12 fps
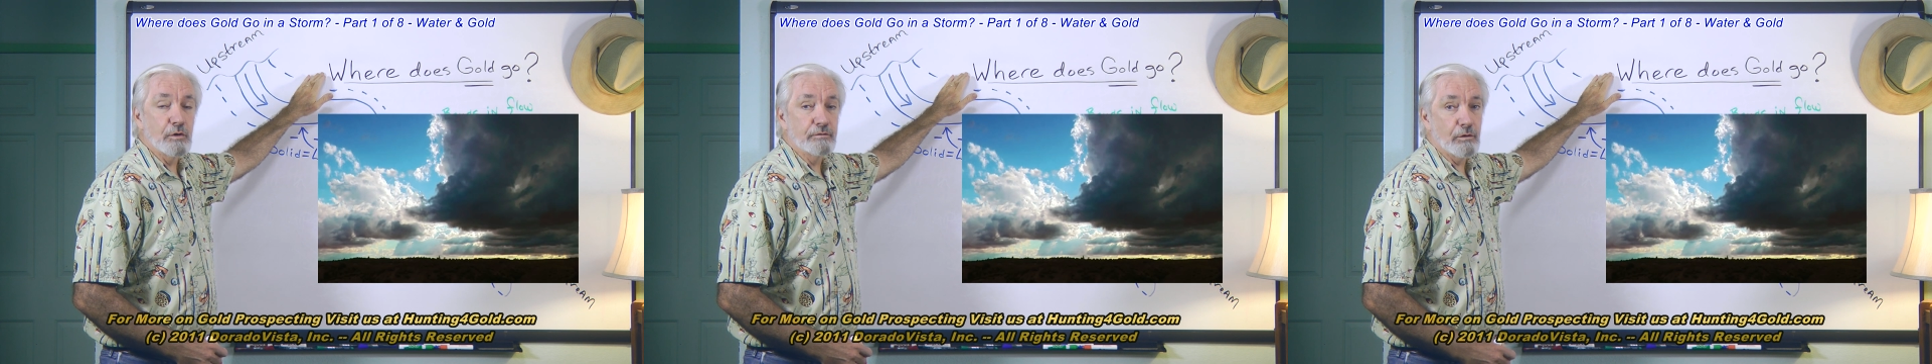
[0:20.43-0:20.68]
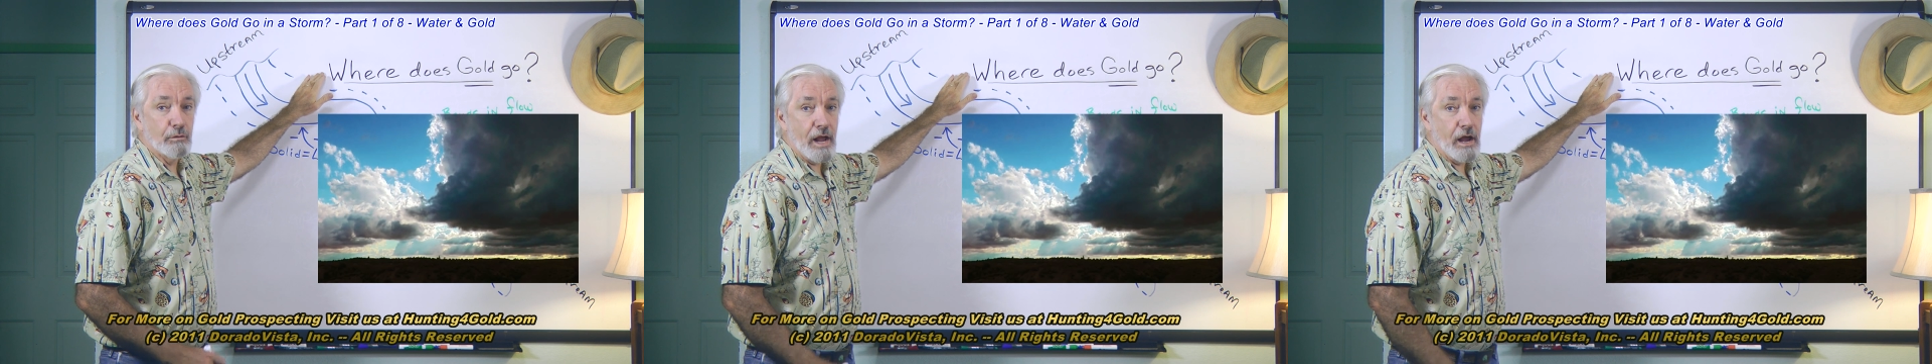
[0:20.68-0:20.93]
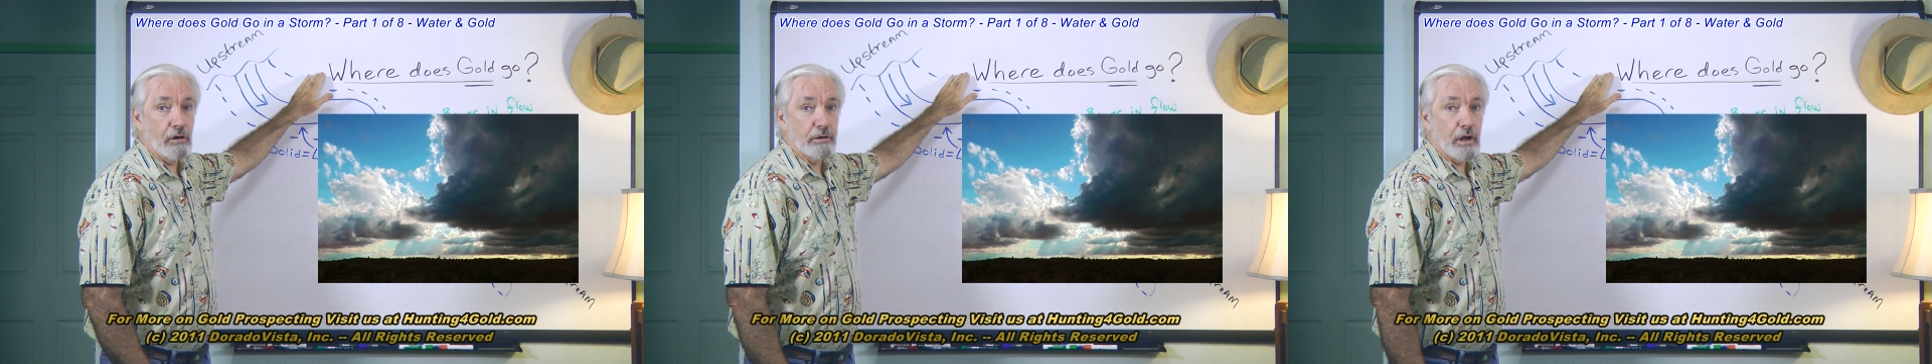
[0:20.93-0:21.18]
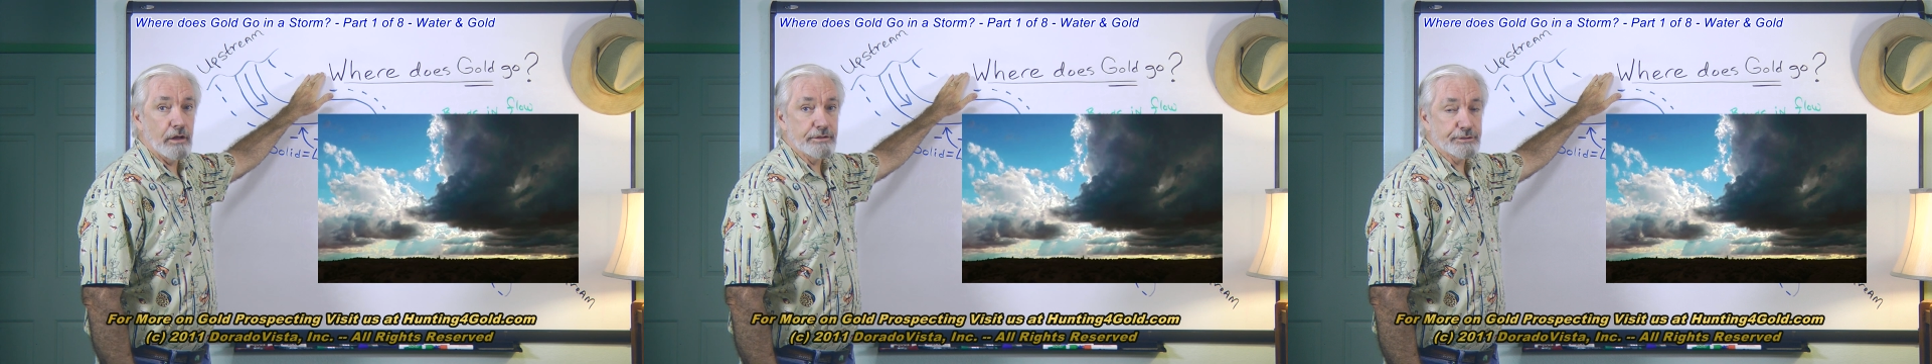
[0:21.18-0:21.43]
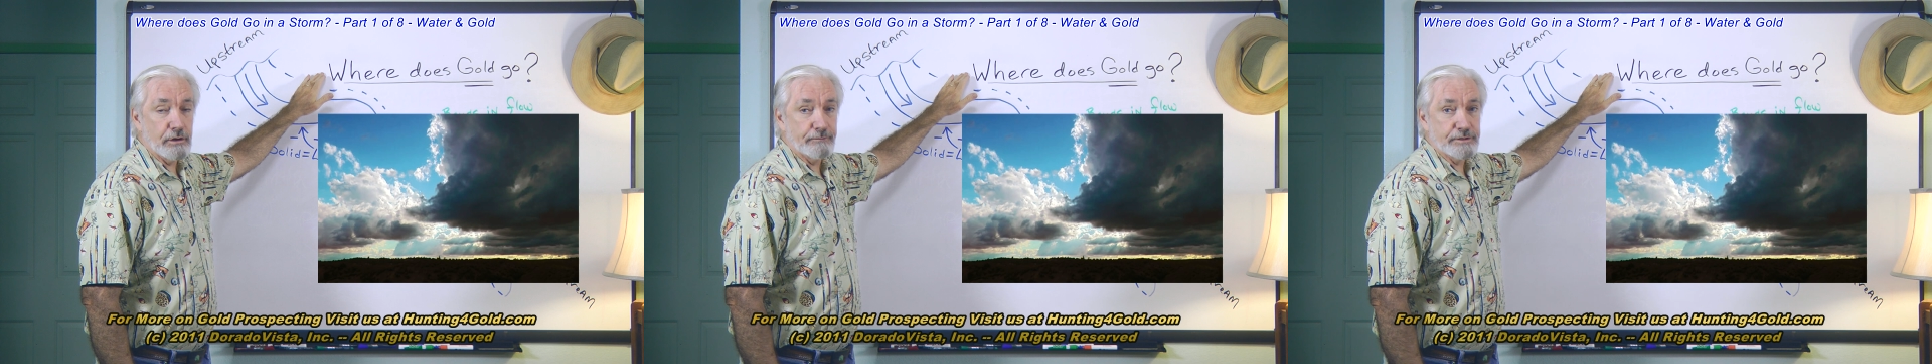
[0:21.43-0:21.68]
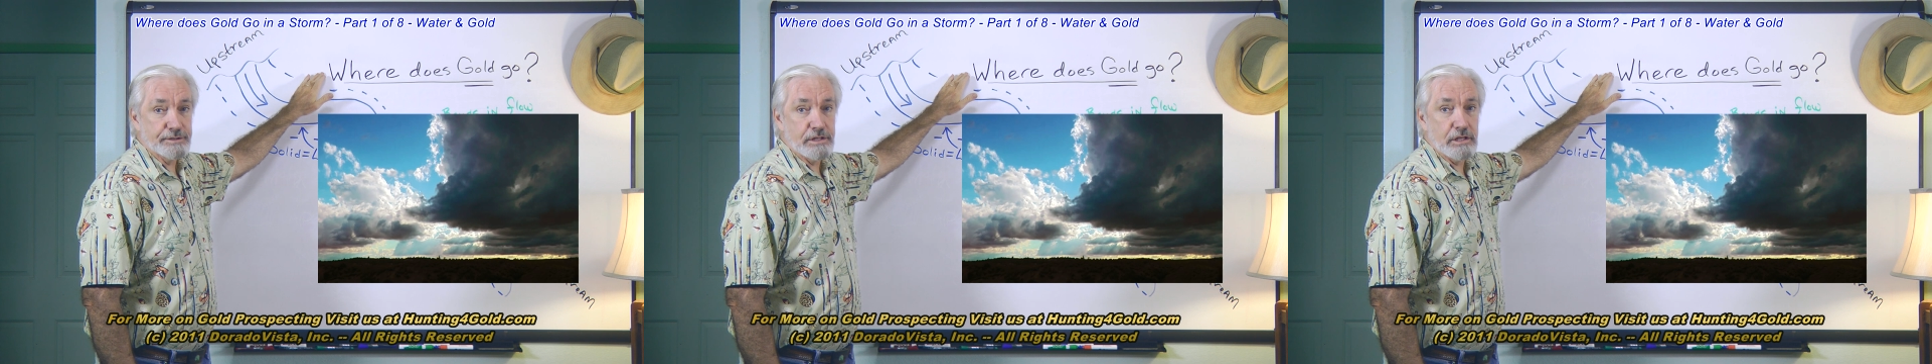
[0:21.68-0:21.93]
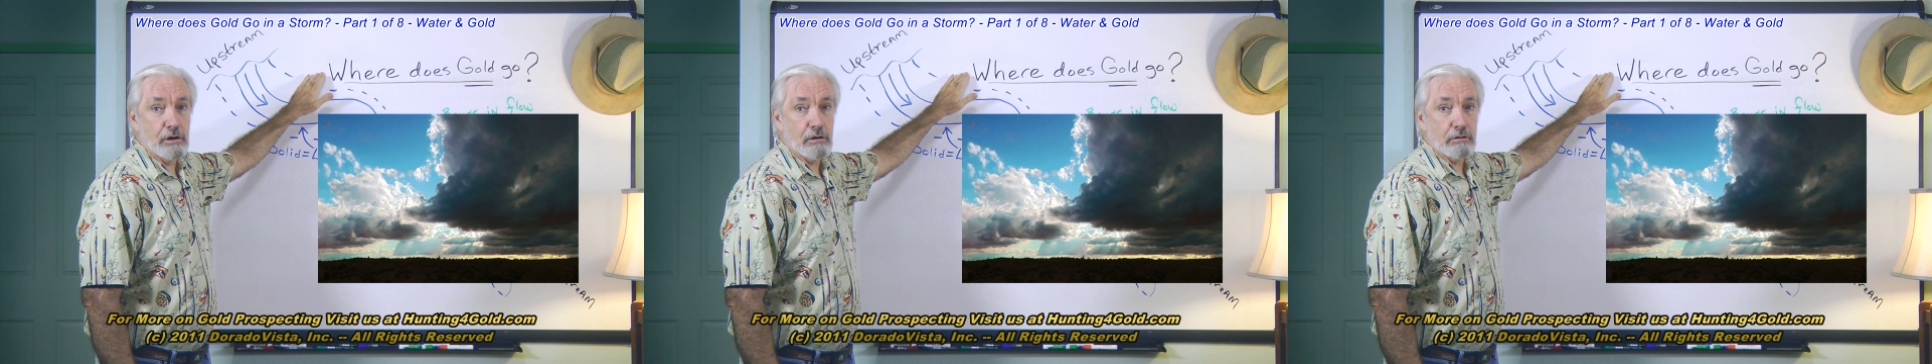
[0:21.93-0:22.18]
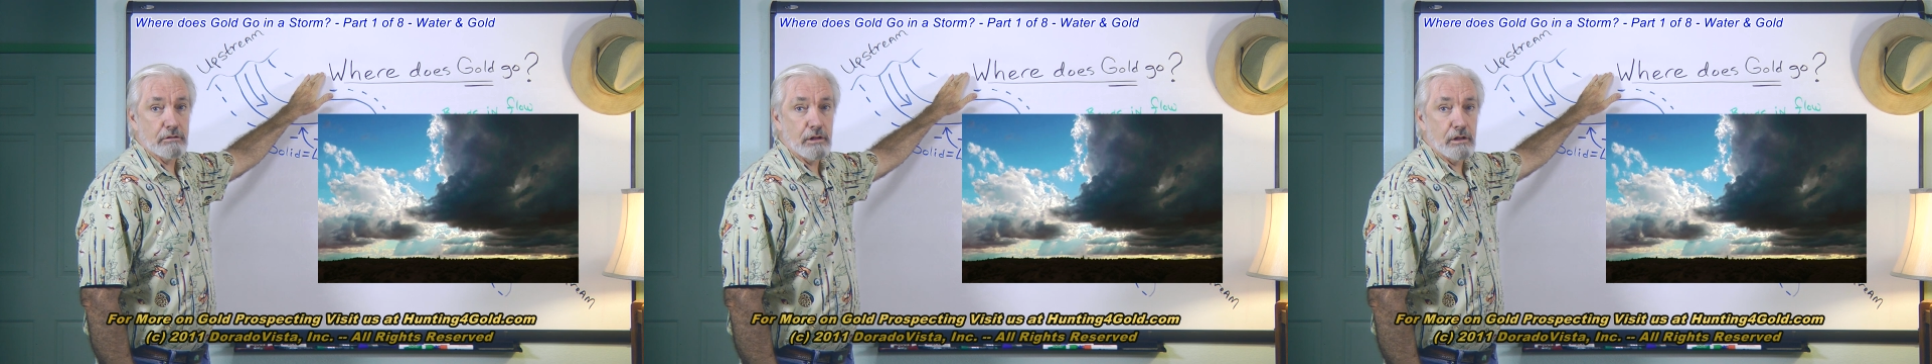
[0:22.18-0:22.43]
moved around on the surface of the
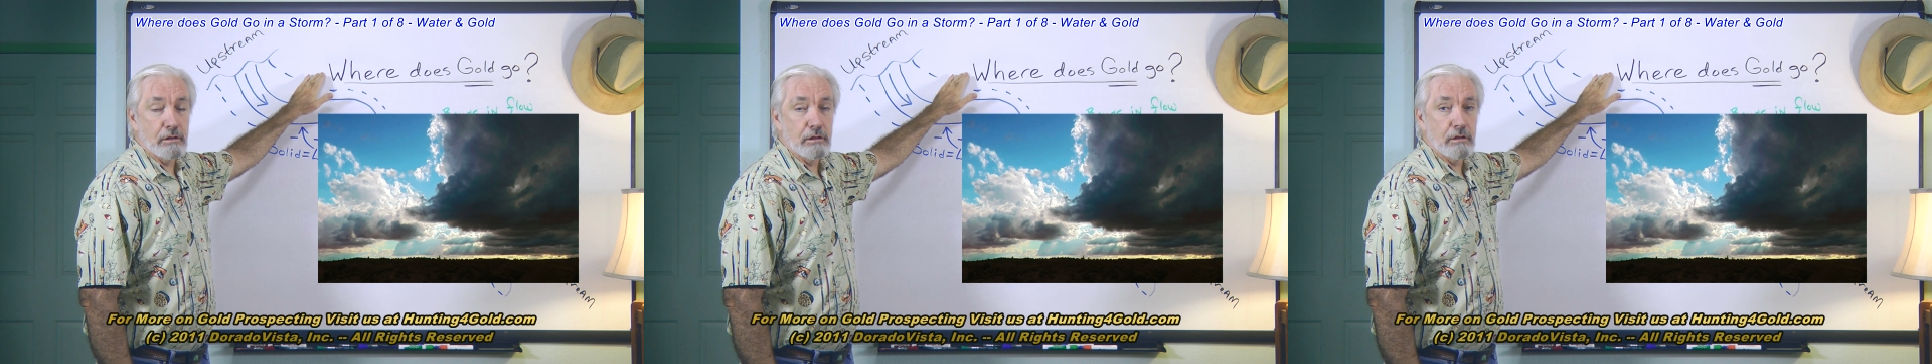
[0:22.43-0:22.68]
earth